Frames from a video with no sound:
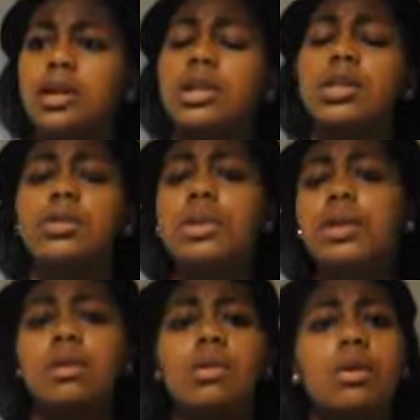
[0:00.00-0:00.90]
Then you
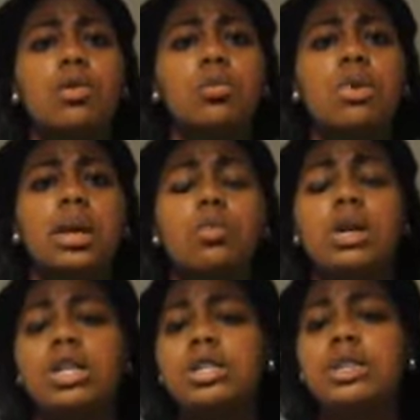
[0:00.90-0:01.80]
can go home and
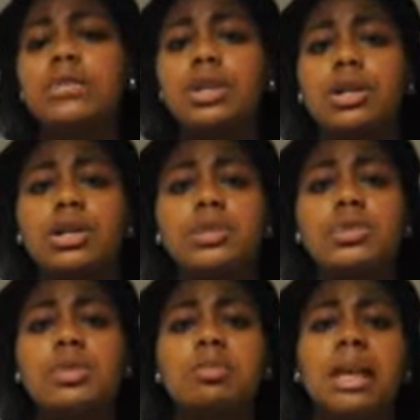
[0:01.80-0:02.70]
wash different
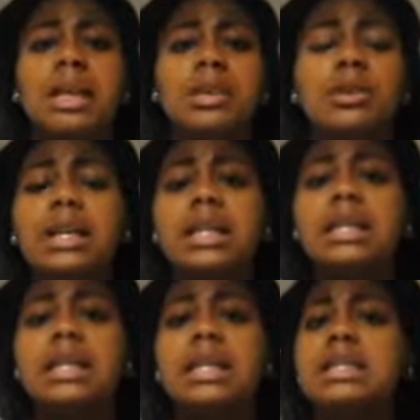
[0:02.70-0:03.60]
clothes or bedding or
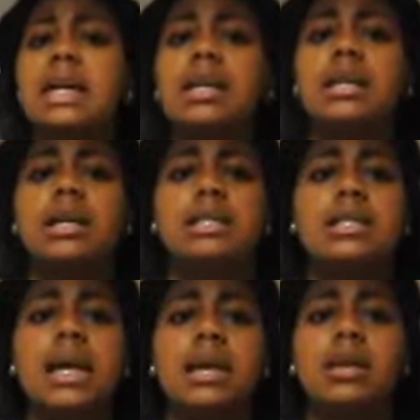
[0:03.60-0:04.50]
anything that's had
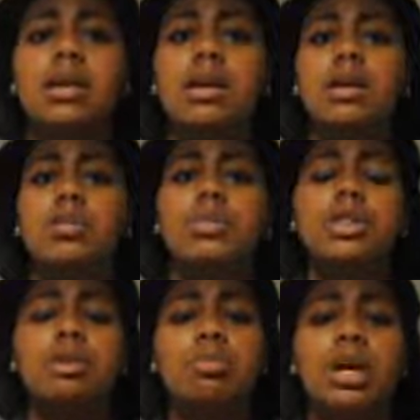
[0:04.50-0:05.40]
contact
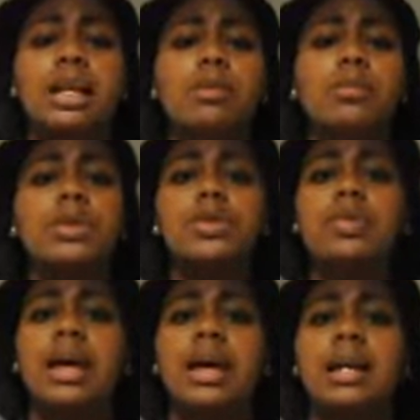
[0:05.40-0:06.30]
with your body when
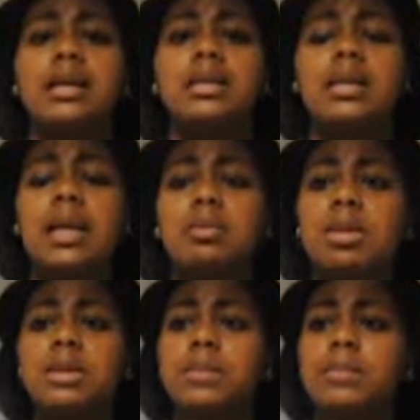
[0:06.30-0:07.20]
you've had scabies.